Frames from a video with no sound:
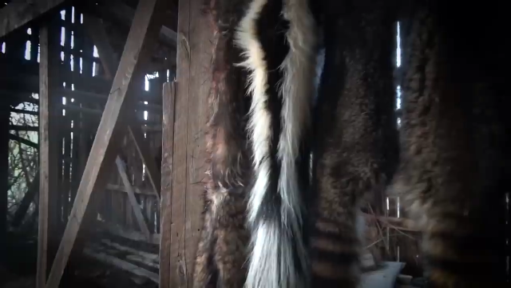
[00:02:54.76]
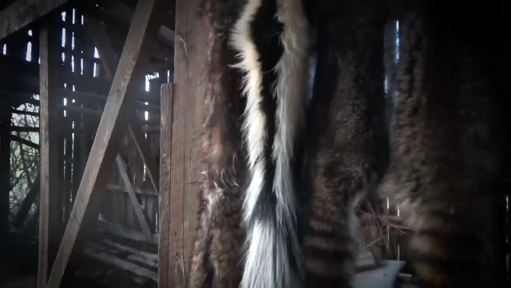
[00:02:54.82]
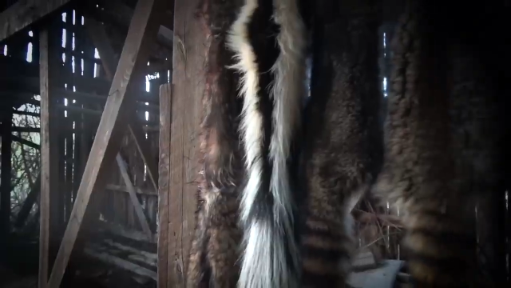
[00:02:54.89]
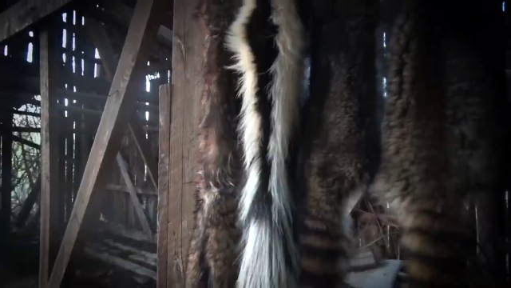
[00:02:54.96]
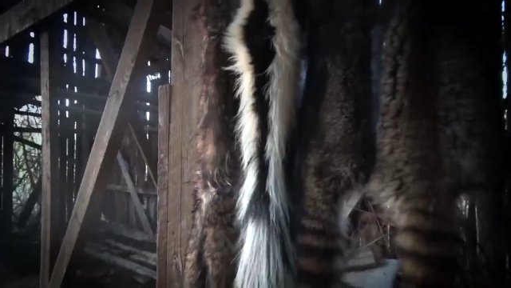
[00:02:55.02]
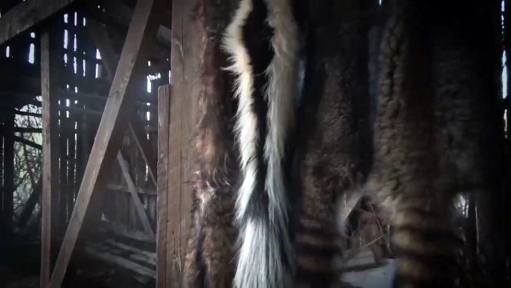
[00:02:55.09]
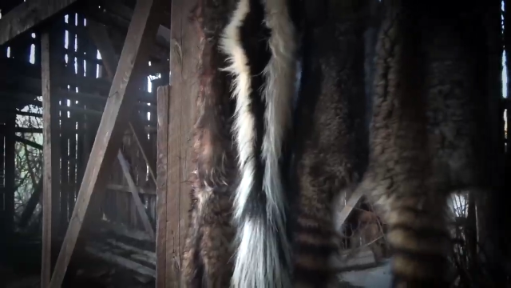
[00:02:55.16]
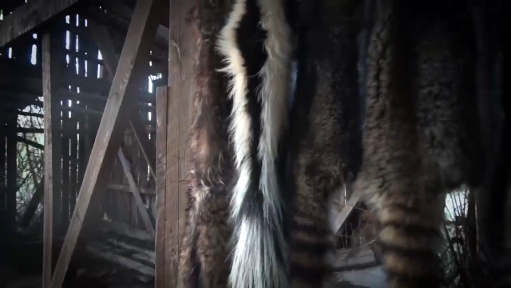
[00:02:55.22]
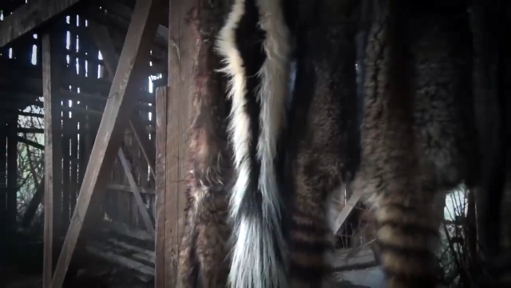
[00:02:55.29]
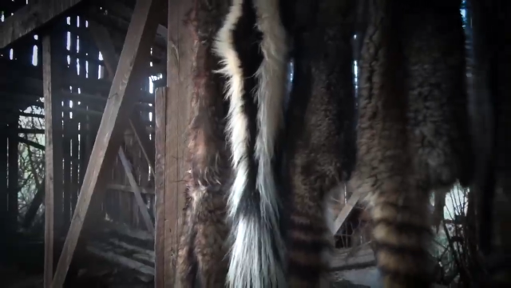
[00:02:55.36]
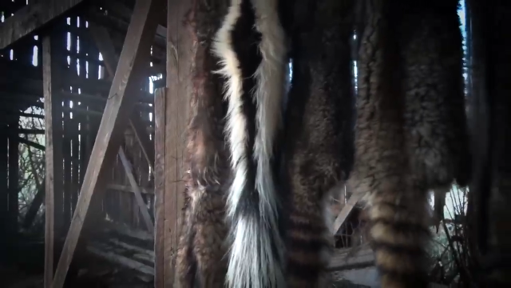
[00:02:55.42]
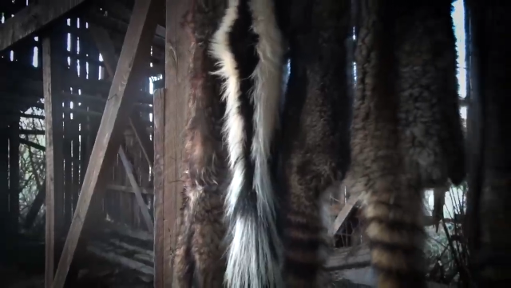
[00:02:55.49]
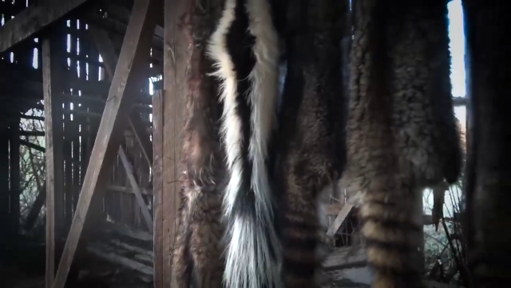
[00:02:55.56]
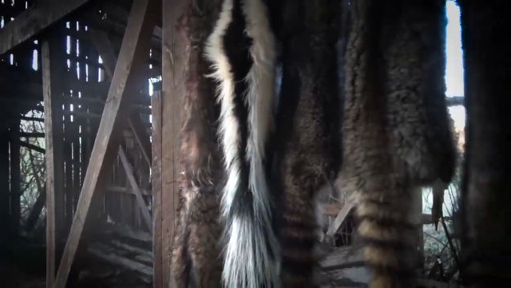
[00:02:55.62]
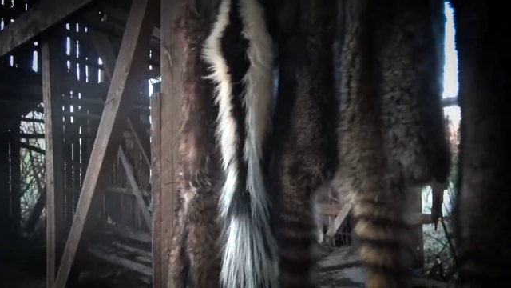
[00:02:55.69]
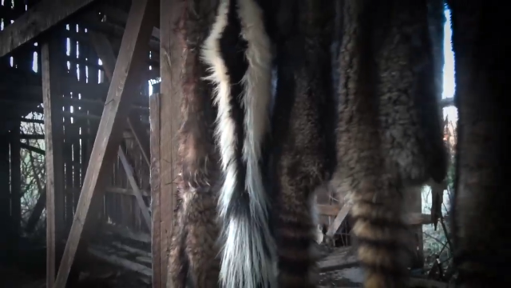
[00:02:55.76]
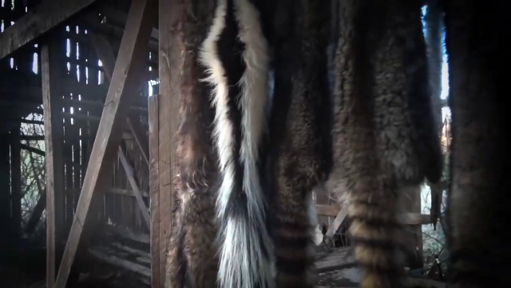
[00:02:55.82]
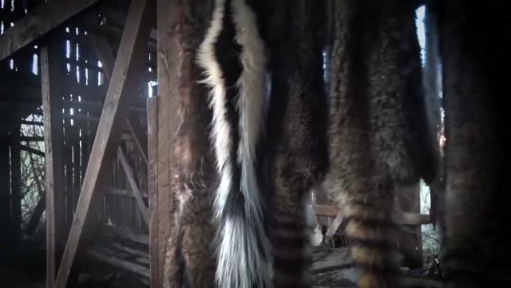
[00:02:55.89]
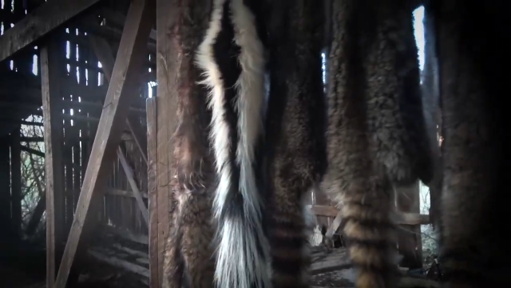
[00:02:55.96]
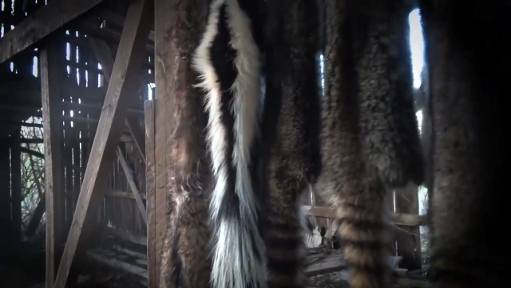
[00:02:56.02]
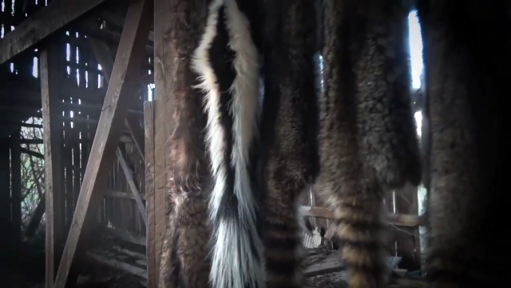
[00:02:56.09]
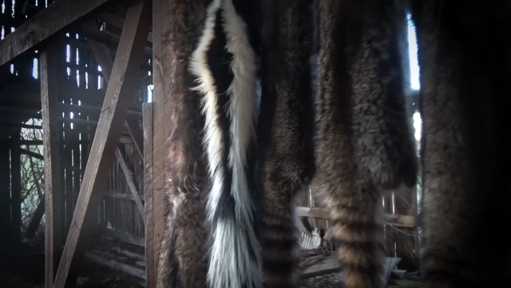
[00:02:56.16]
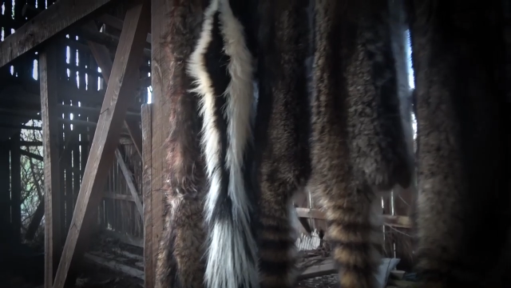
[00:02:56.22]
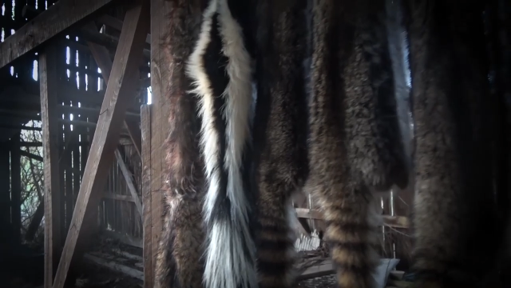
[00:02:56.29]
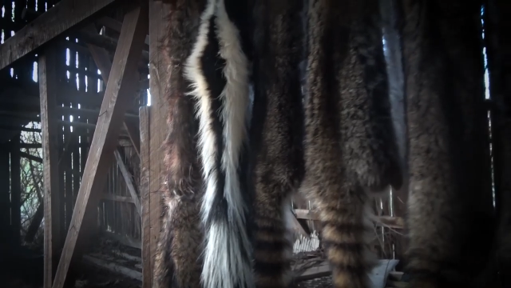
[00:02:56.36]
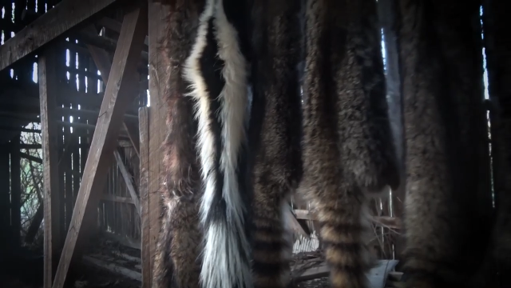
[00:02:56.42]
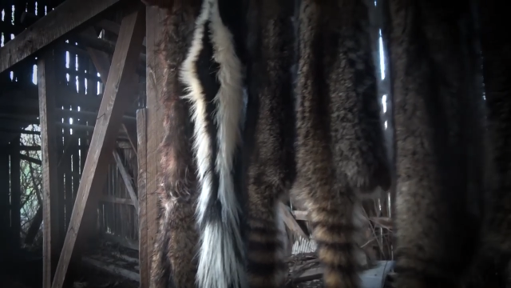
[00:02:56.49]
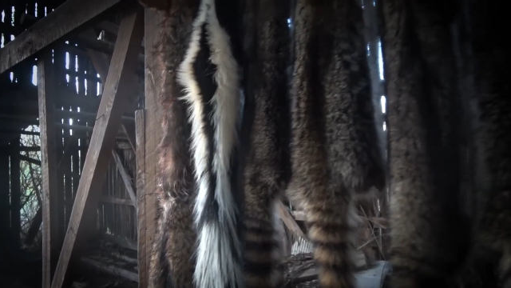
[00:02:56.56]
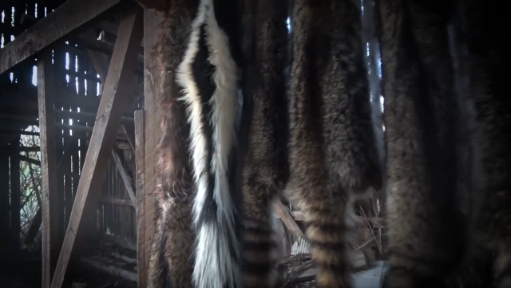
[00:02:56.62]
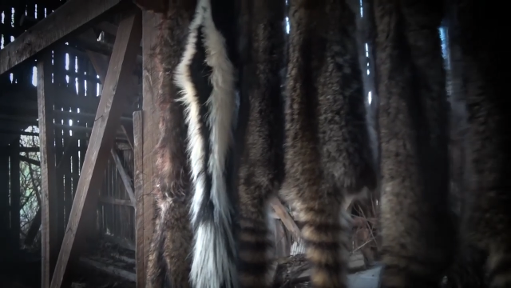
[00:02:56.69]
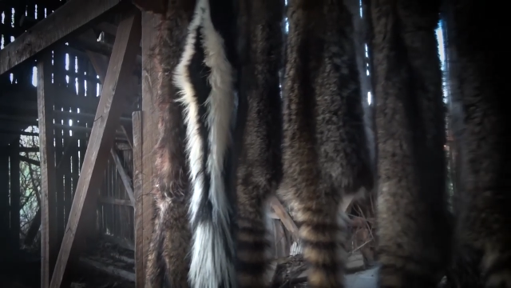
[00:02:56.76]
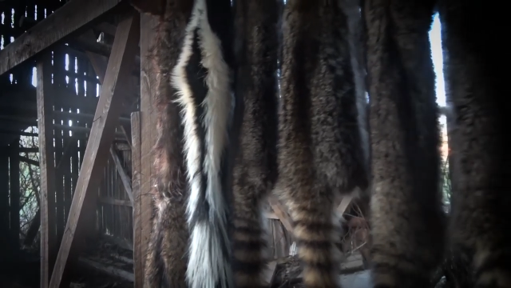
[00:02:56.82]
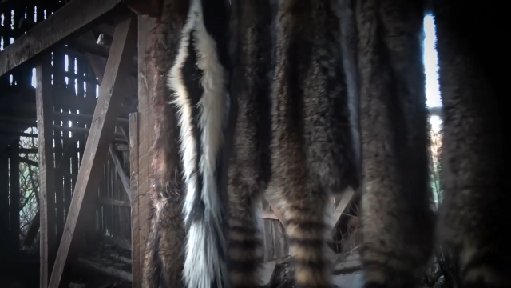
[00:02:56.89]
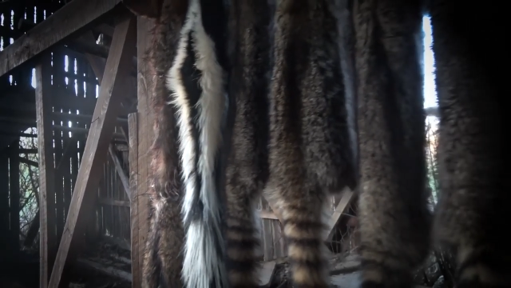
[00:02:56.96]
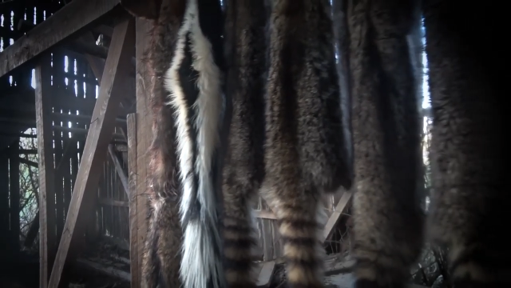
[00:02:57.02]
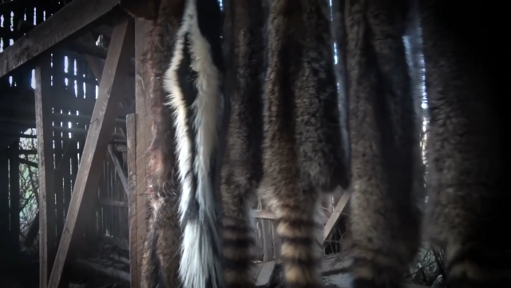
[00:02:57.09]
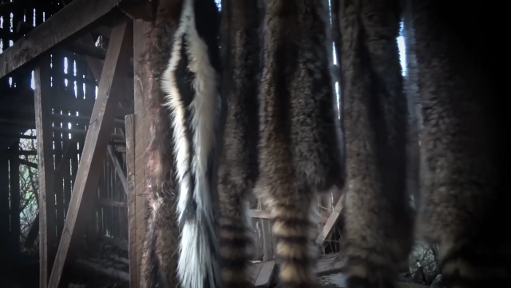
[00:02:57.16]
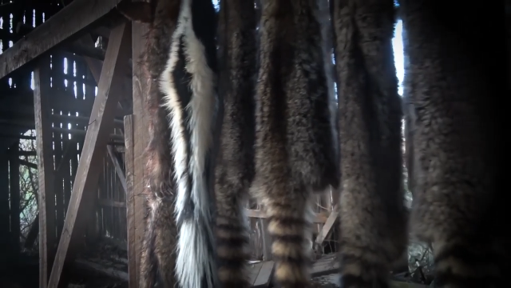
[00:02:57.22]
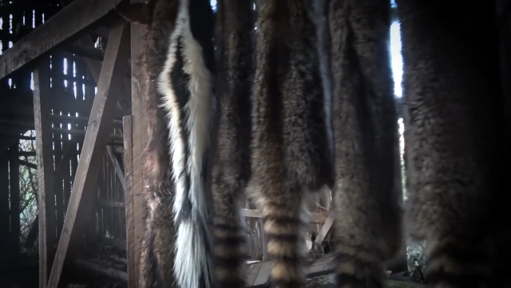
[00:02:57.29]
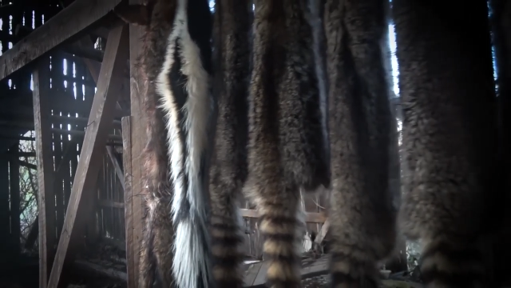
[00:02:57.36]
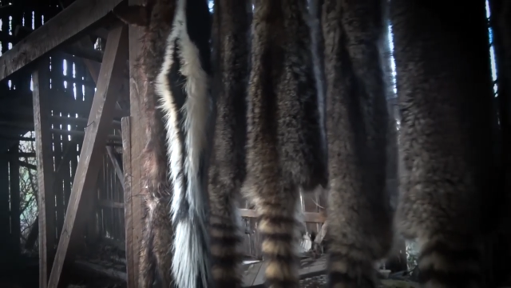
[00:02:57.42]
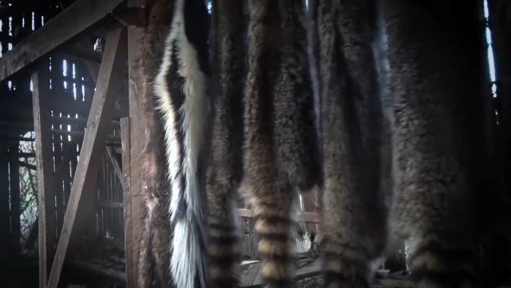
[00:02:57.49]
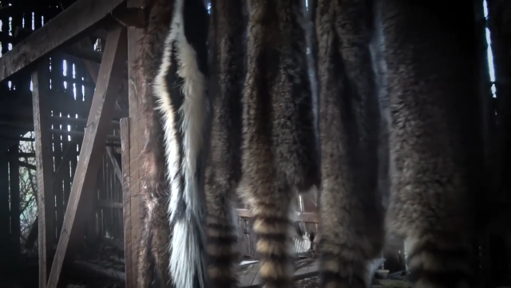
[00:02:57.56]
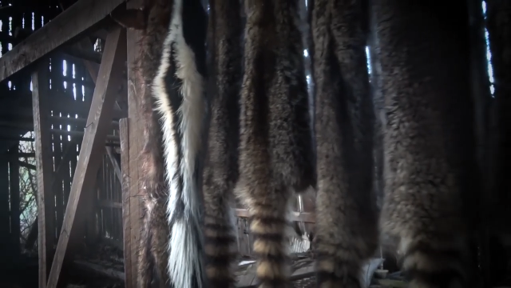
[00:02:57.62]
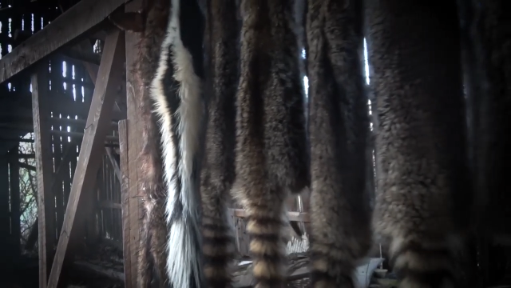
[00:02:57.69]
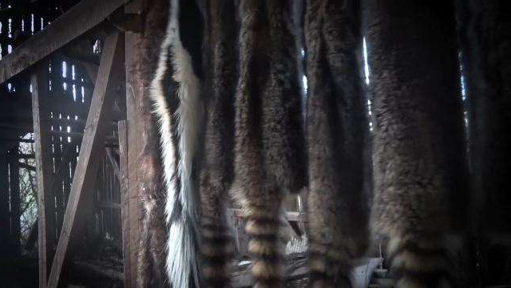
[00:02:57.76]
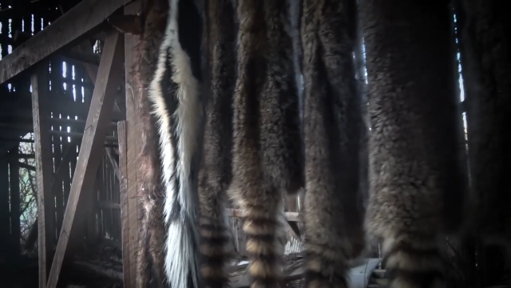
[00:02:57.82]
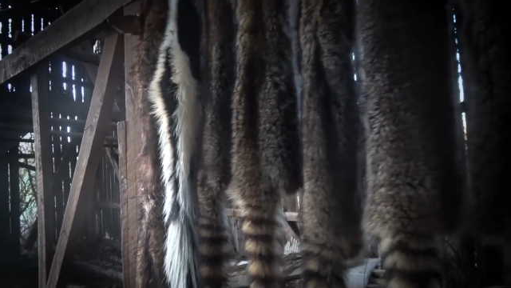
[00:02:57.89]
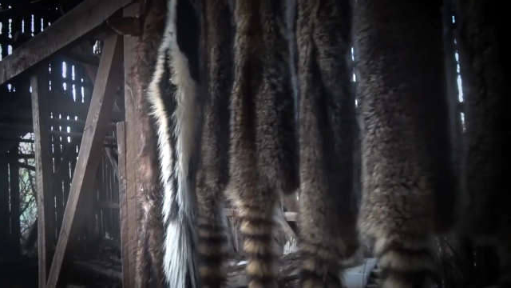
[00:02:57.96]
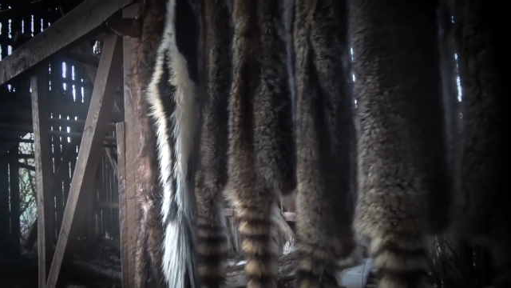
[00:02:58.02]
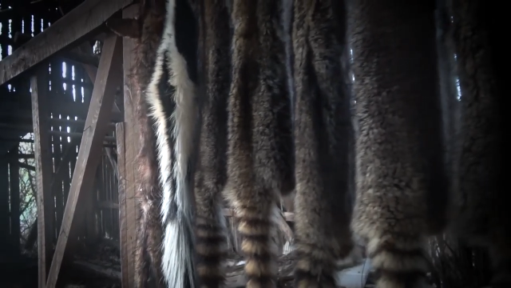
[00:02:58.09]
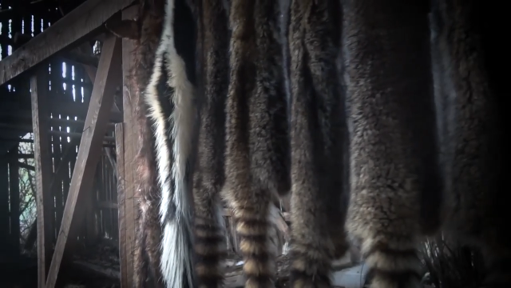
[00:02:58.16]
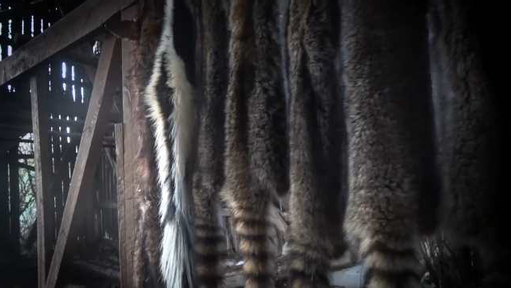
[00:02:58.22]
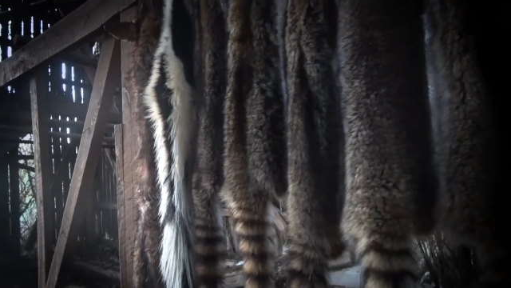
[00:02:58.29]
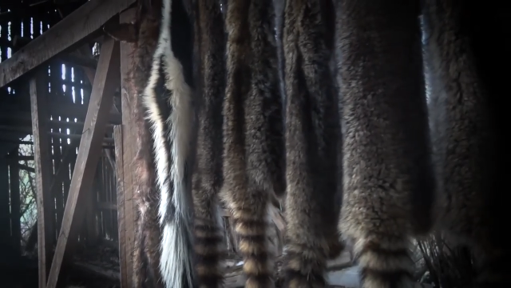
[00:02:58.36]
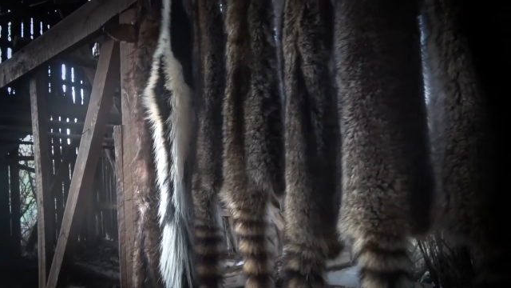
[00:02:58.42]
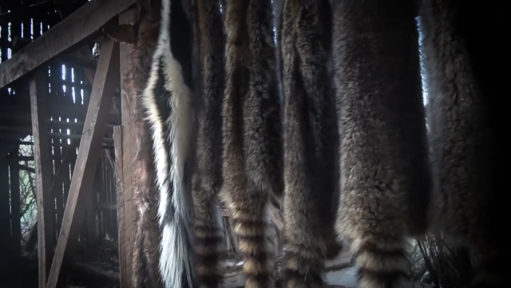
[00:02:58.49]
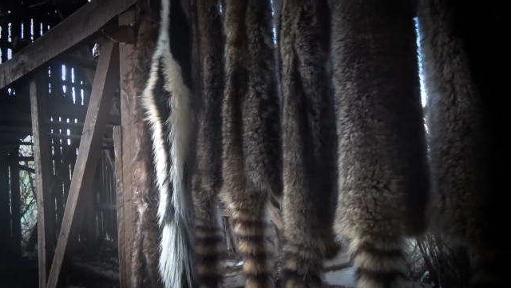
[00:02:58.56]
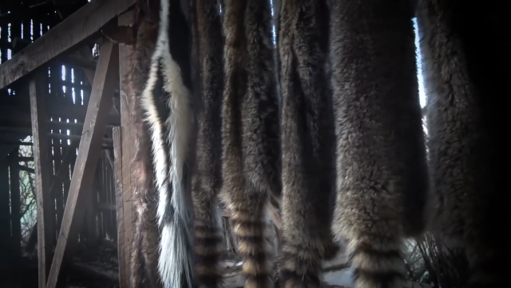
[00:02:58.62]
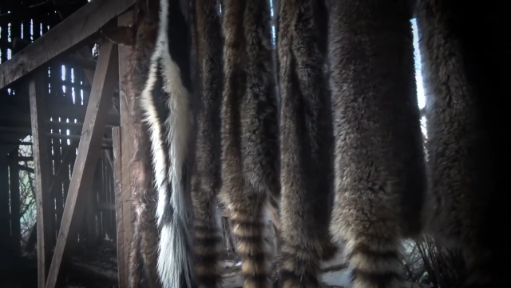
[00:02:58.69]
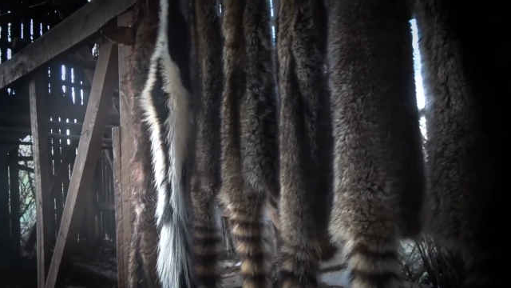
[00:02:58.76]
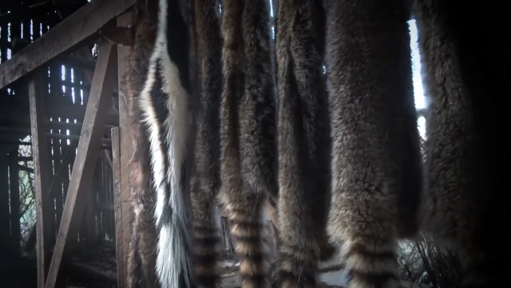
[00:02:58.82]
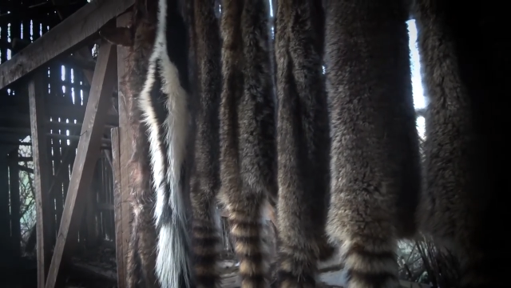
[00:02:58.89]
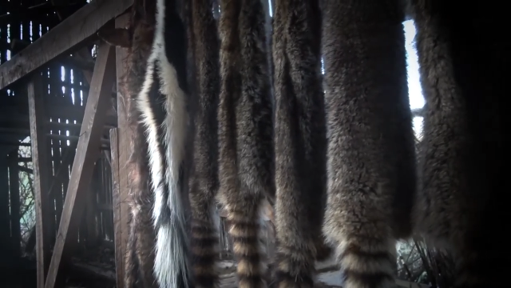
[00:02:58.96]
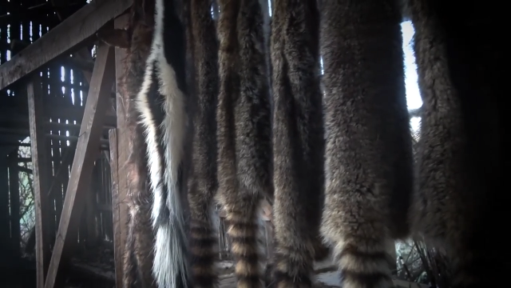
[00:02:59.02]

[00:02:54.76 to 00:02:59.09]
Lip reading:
[unreadable: no face in view]